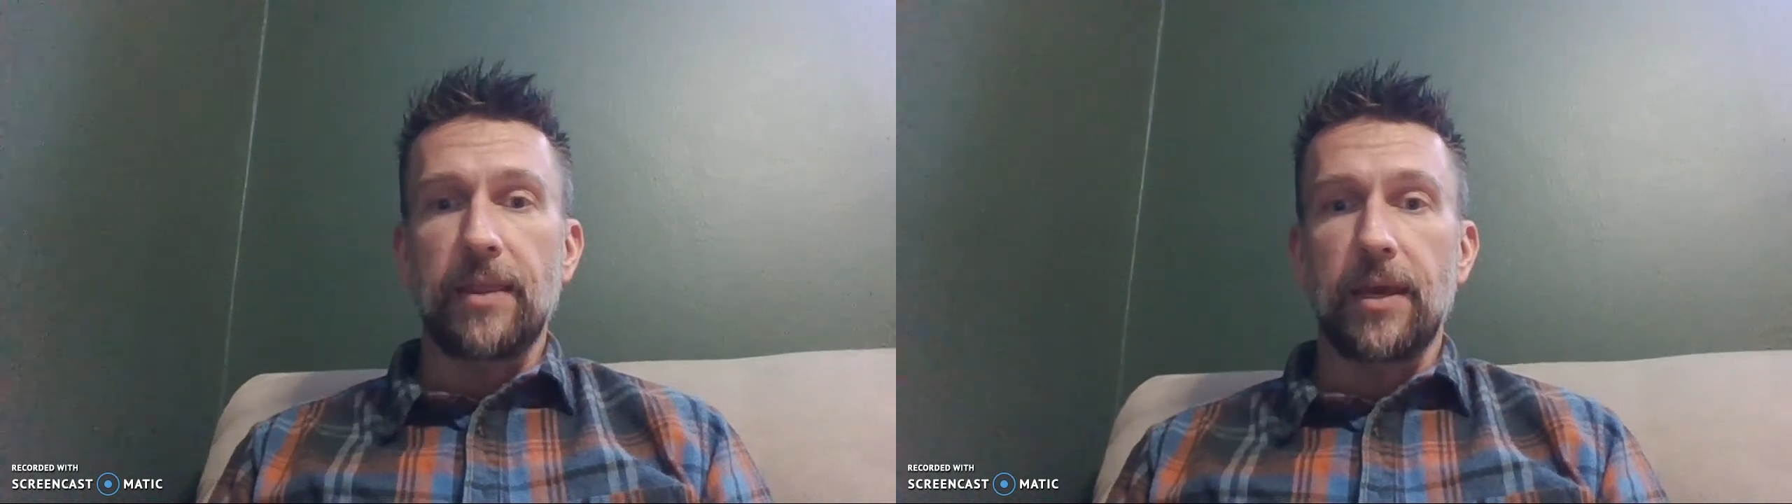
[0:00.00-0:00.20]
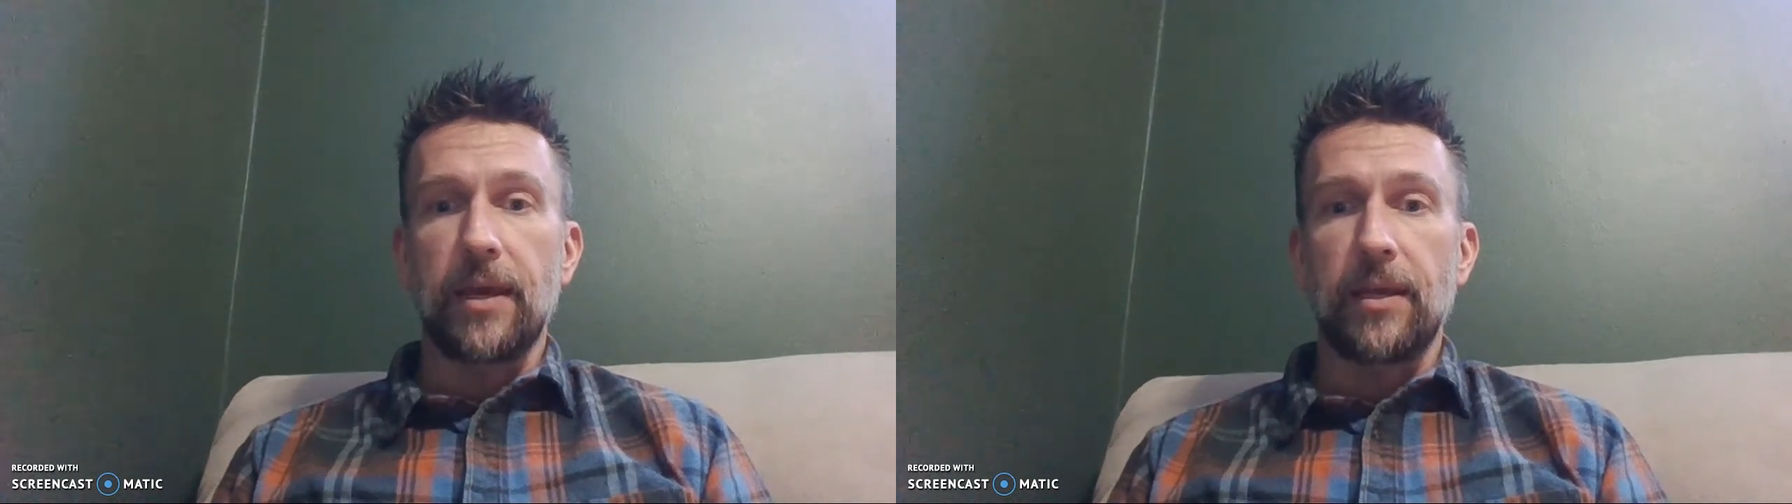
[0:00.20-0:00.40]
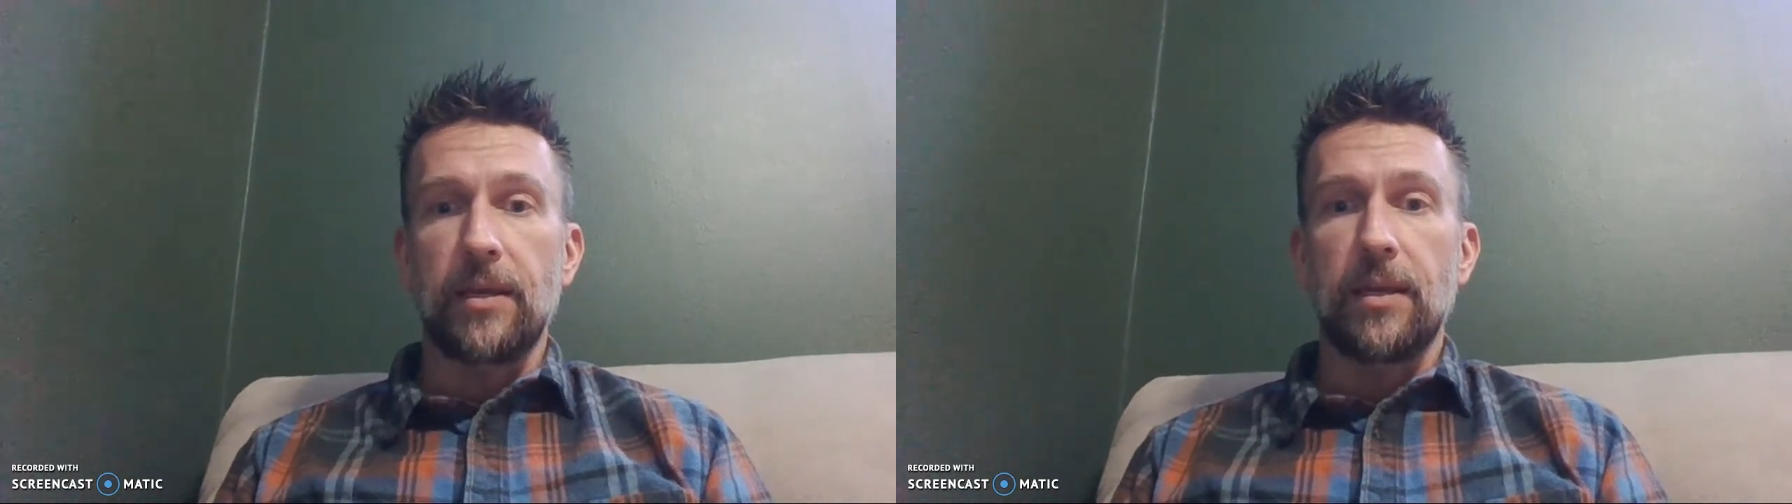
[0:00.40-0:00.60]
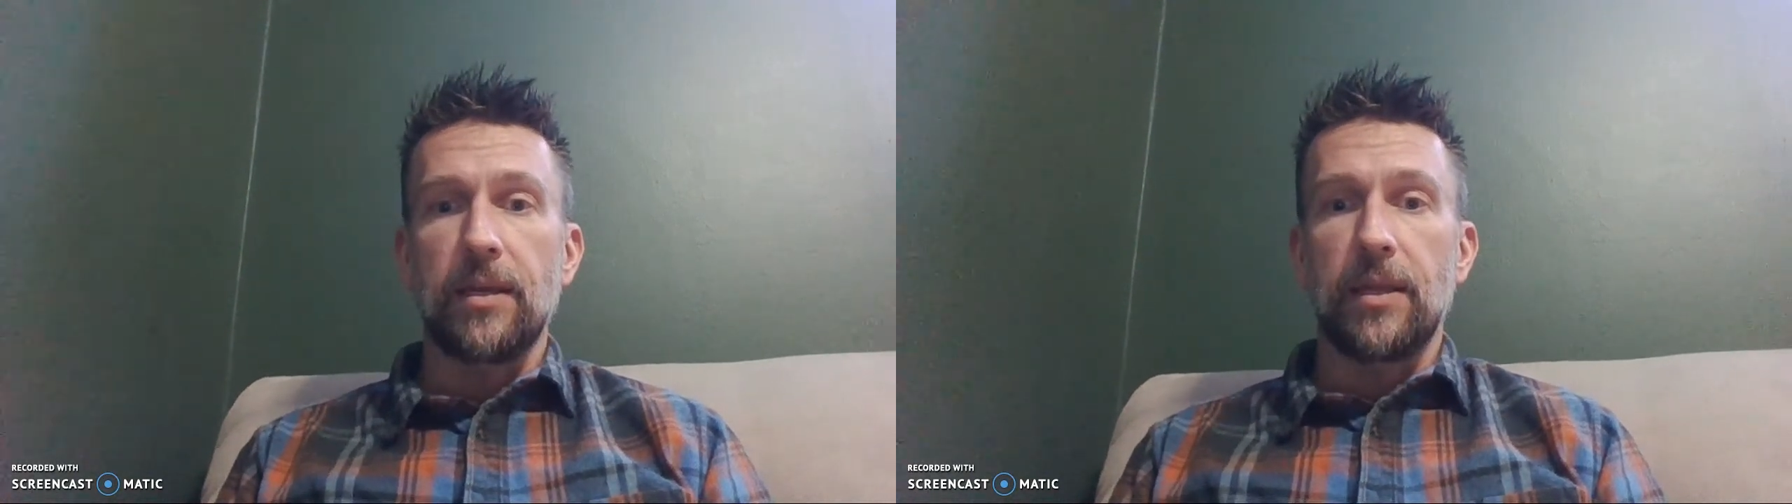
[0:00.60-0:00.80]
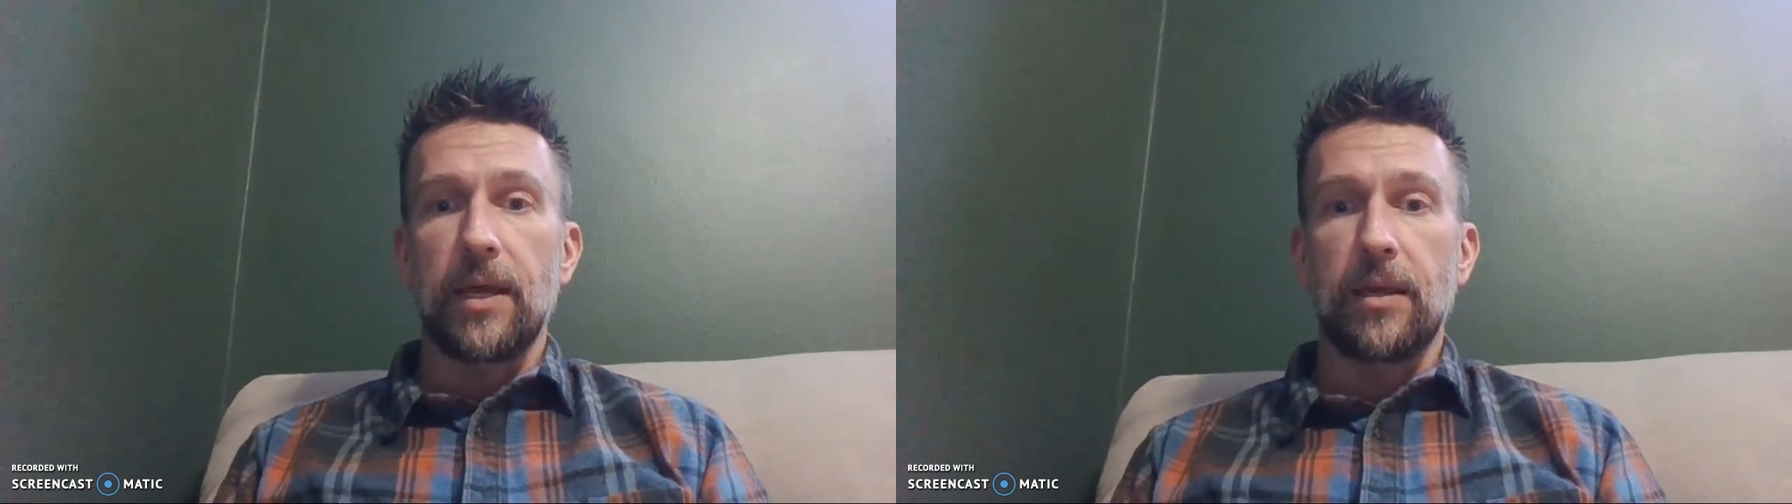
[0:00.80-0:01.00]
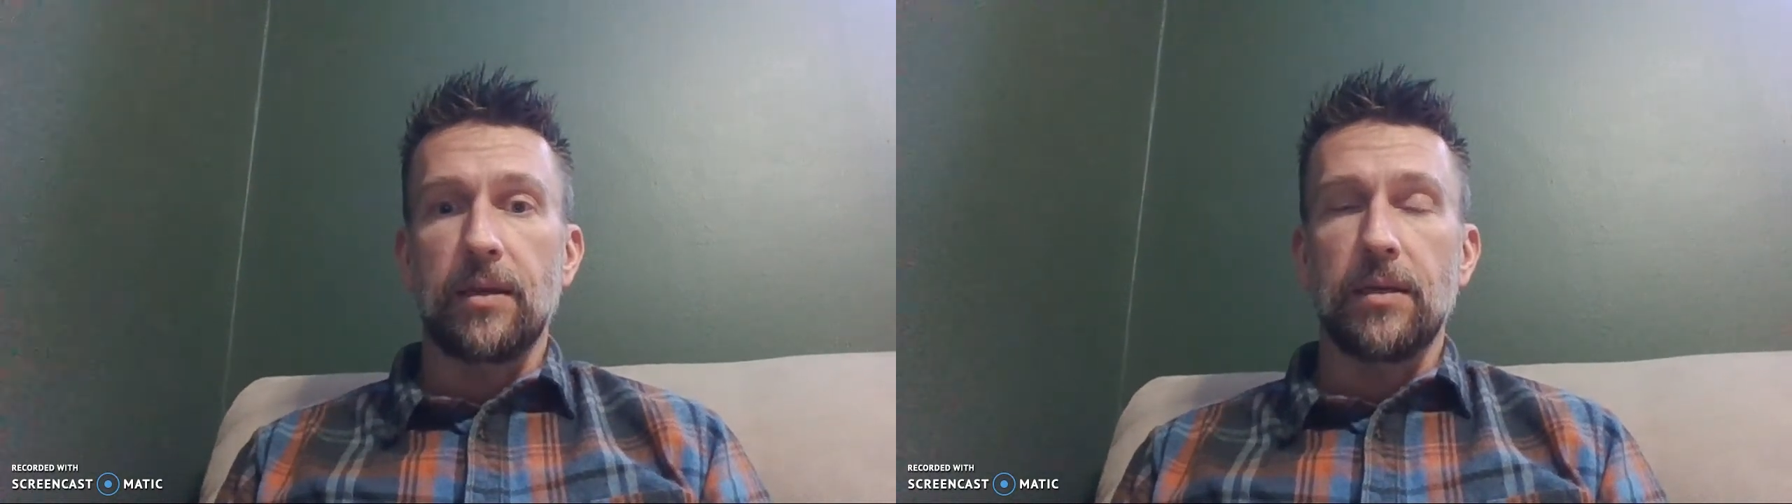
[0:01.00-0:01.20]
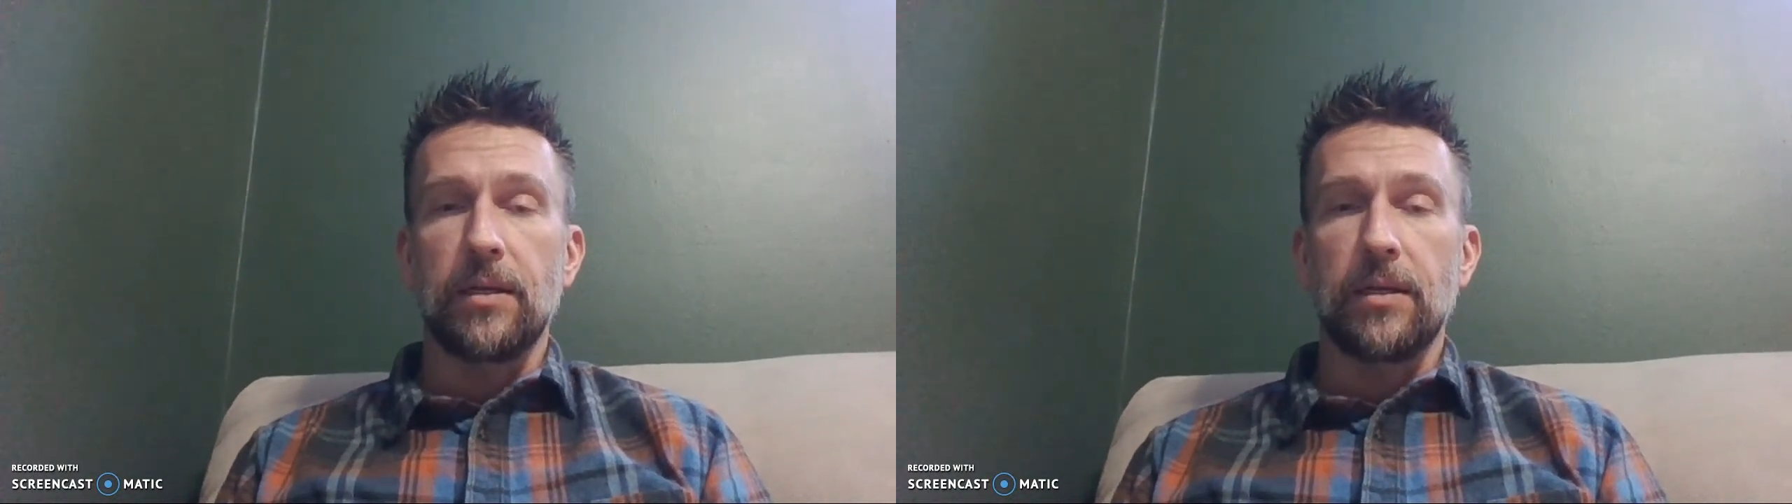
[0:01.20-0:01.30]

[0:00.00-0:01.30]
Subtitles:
that